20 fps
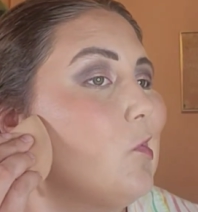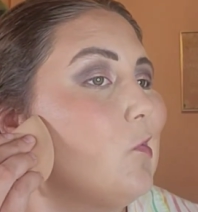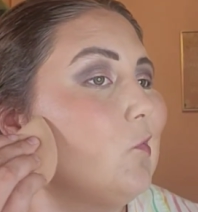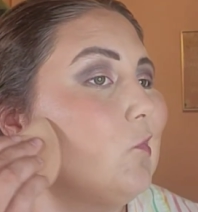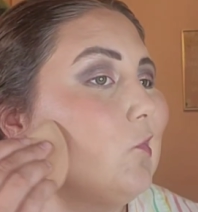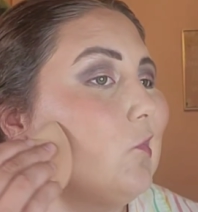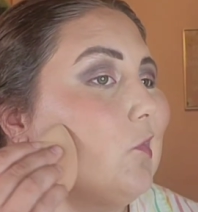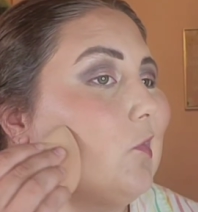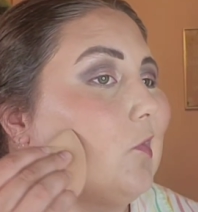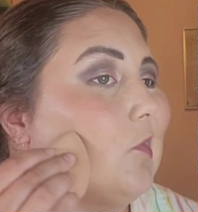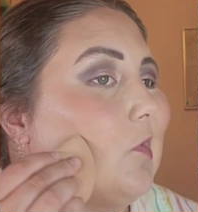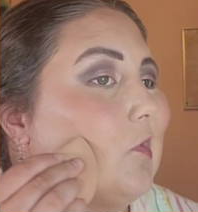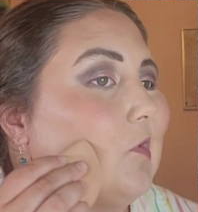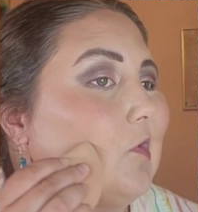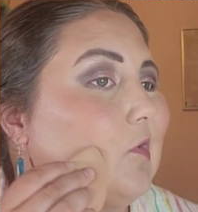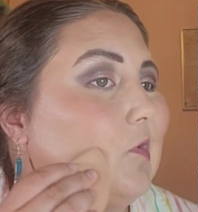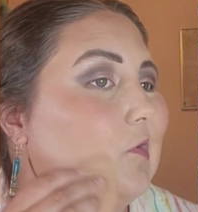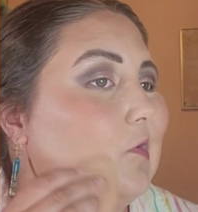Just going to kind of